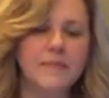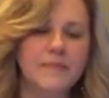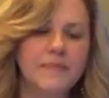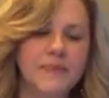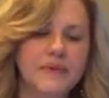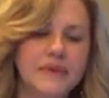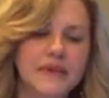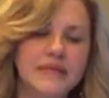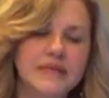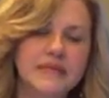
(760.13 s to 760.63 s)

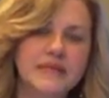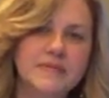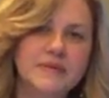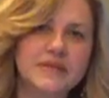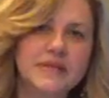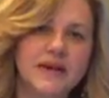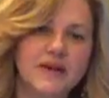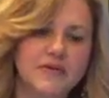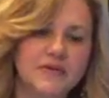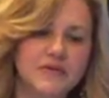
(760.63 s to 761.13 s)
But this seems
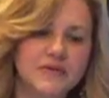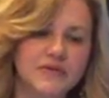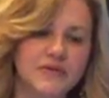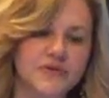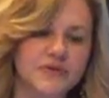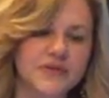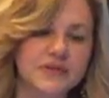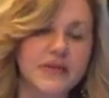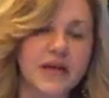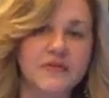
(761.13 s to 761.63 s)
sort
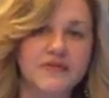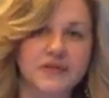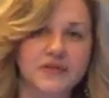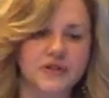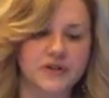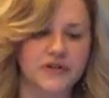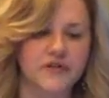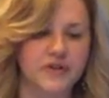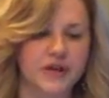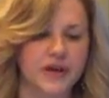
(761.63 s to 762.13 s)
of
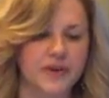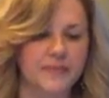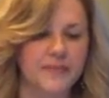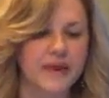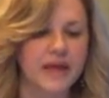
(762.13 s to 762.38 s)
self-serving.